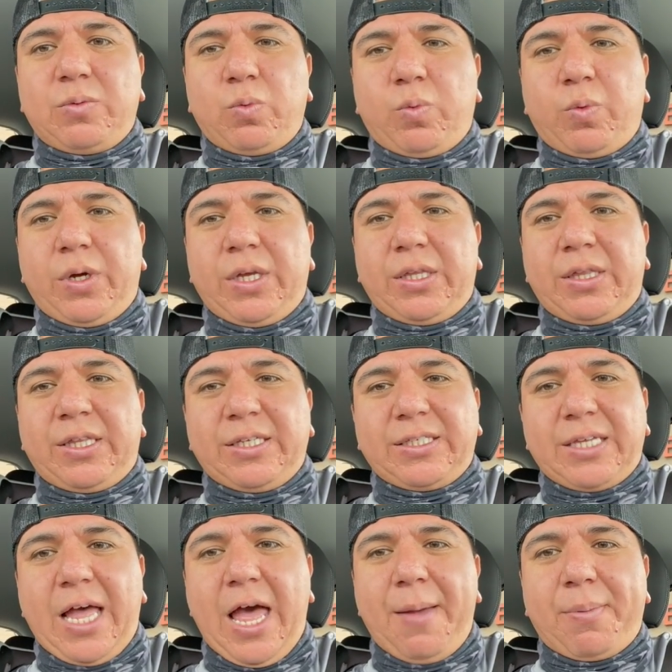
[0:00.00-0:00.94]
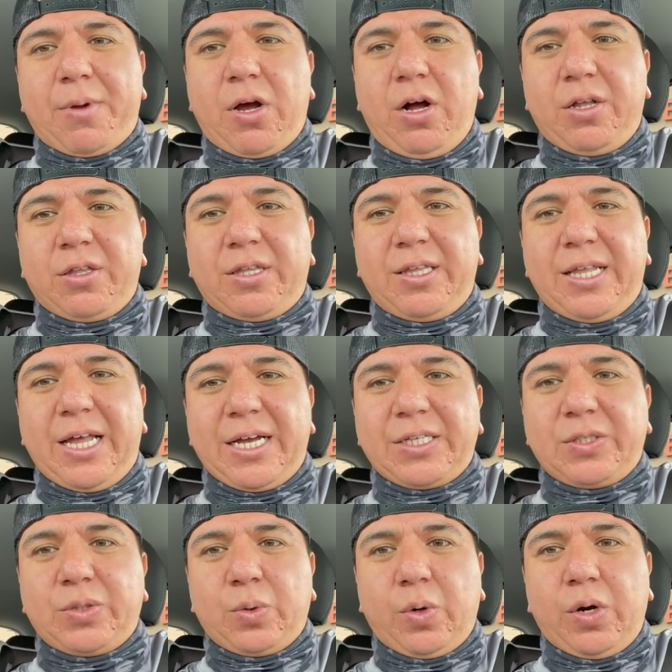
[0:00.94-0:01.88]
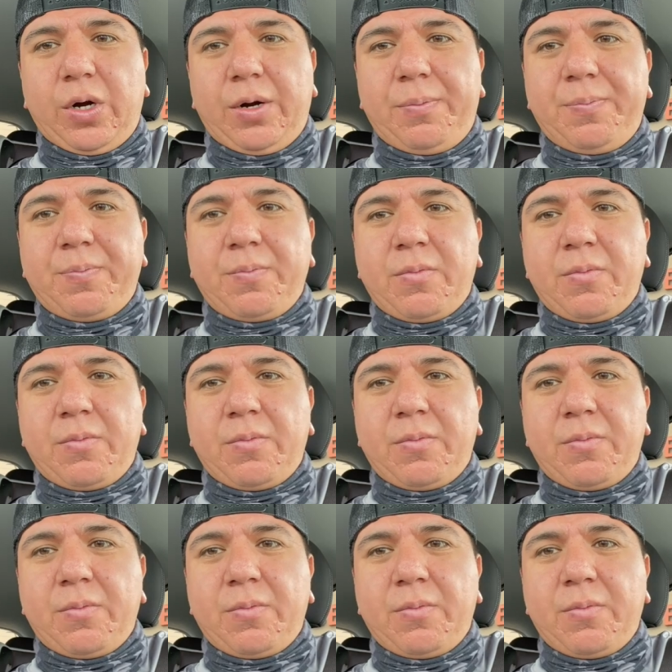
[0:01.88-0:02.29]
with this app called Nextdoor.